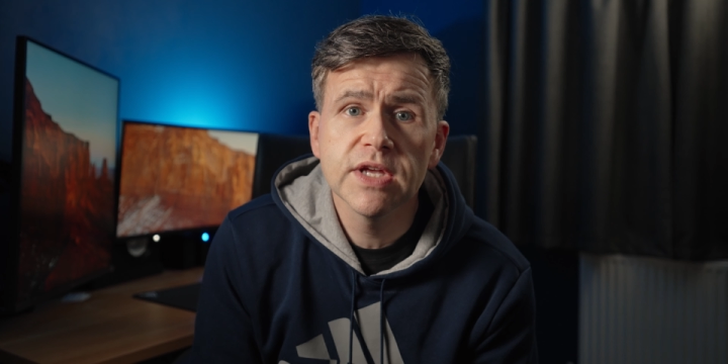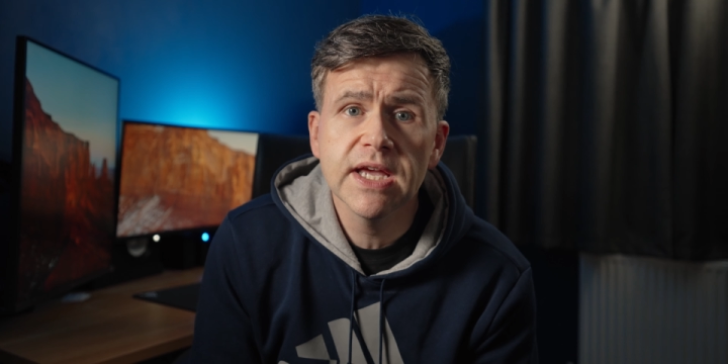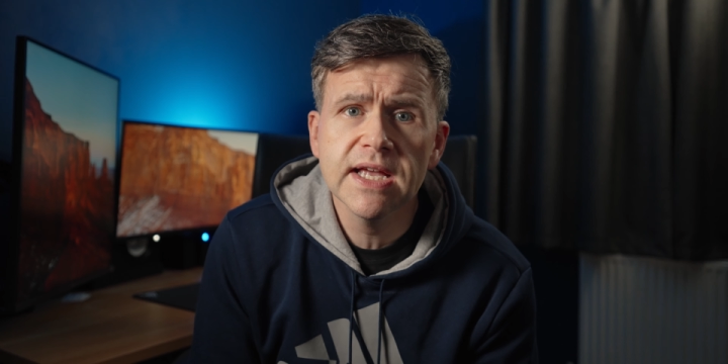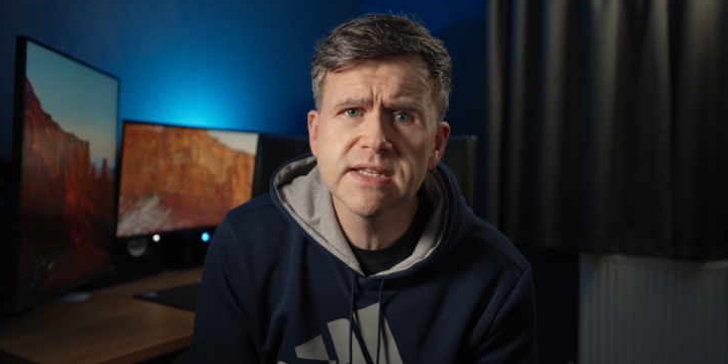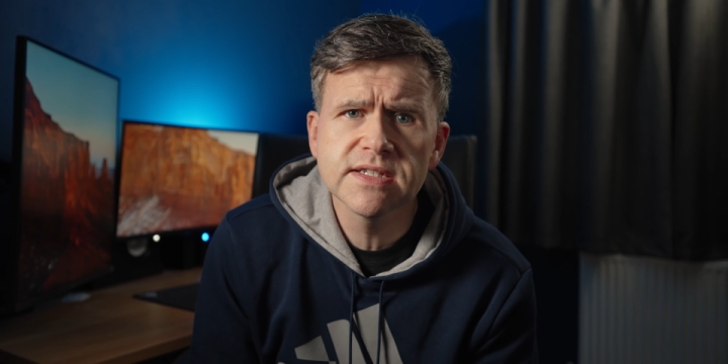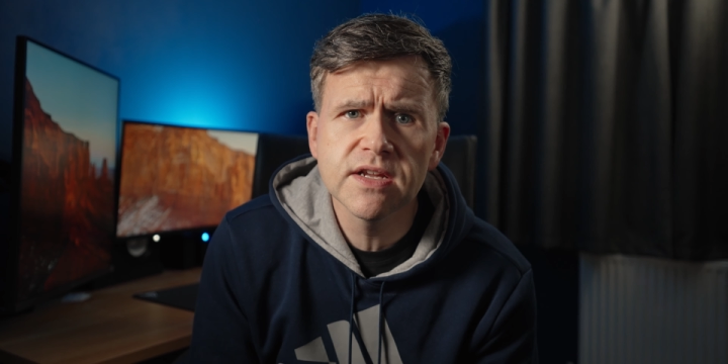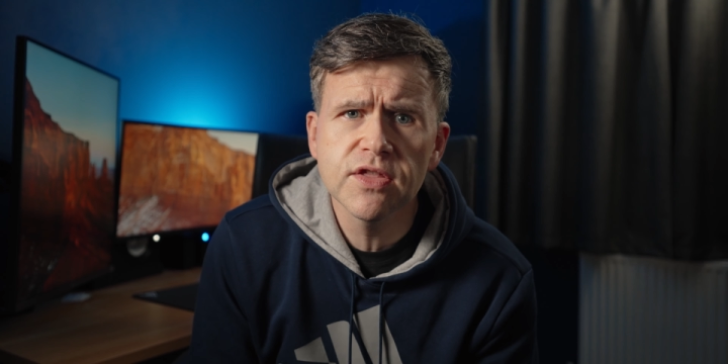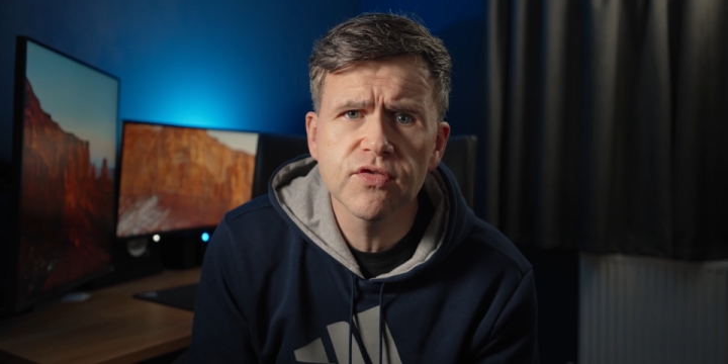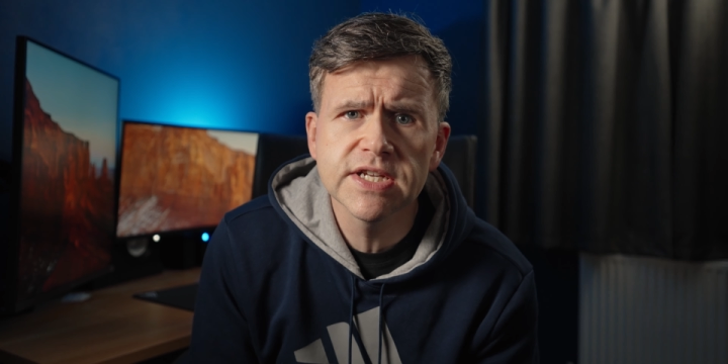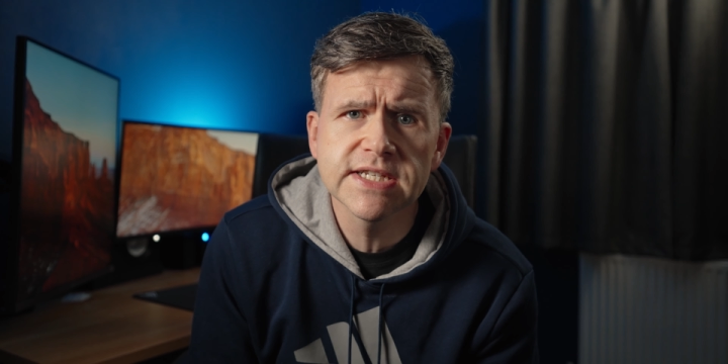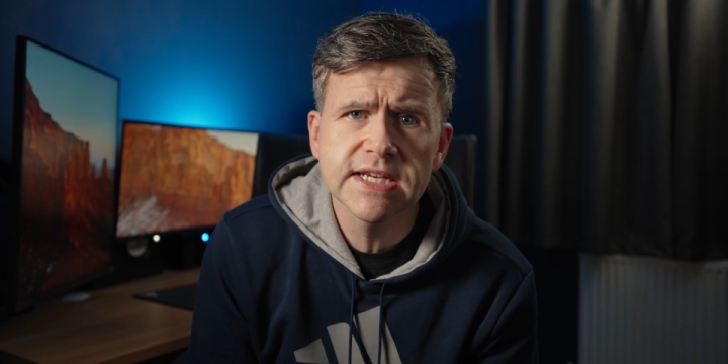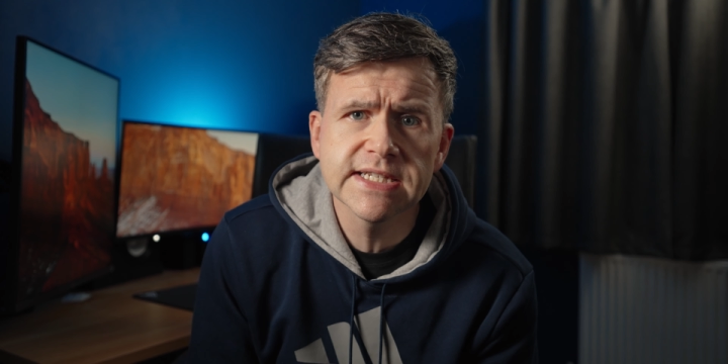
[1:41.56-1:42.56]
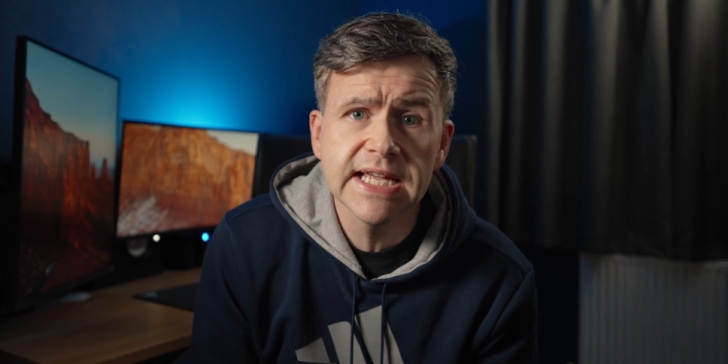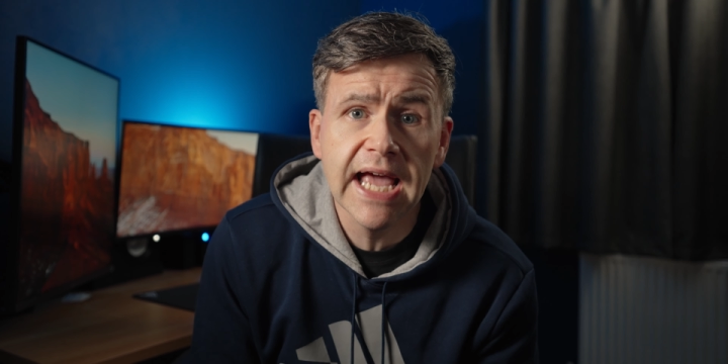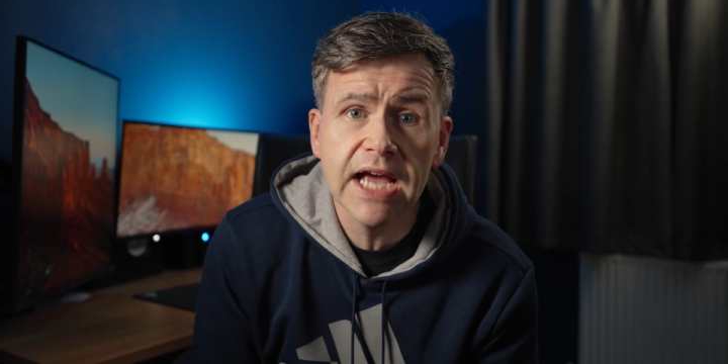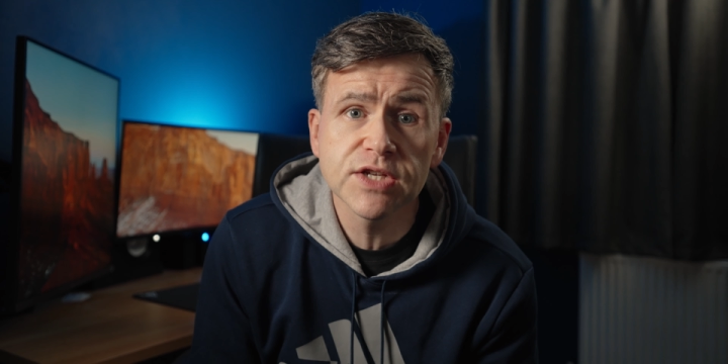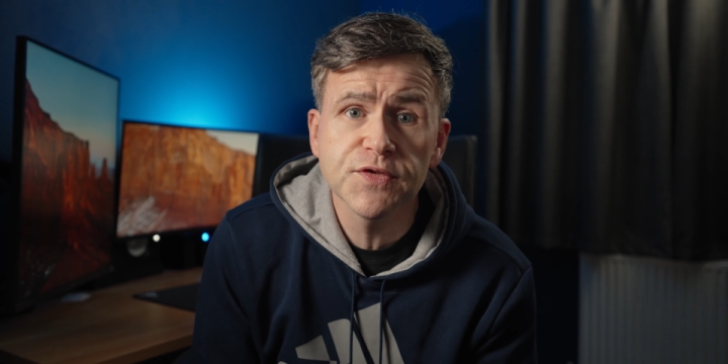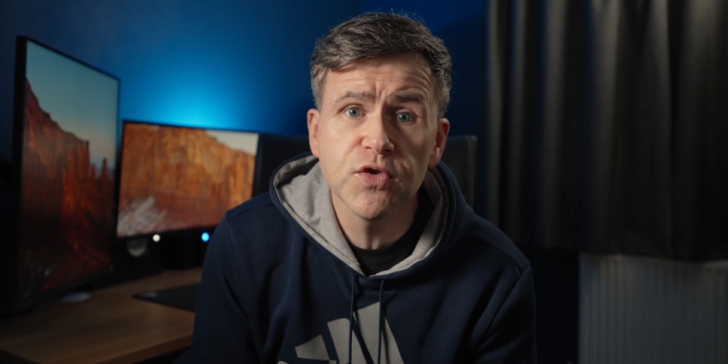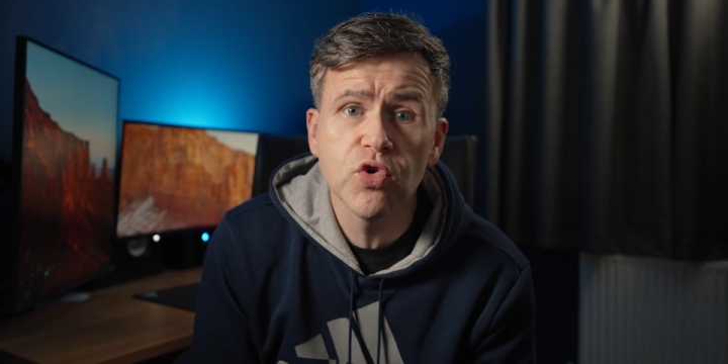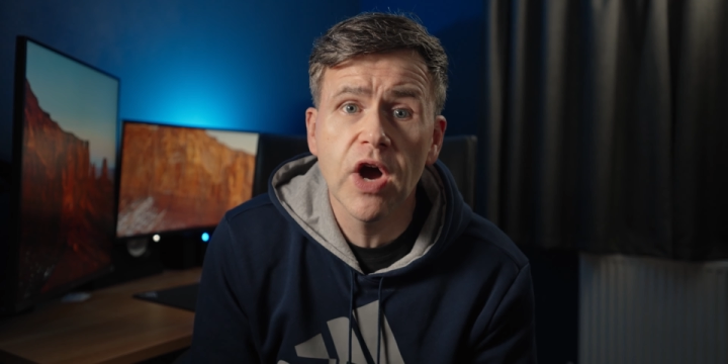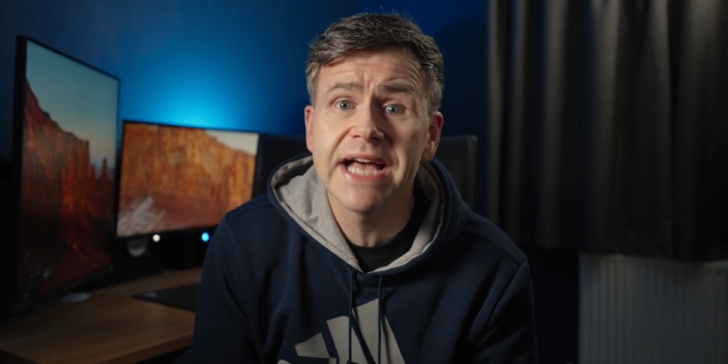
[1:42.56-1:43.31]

the Insta360 X4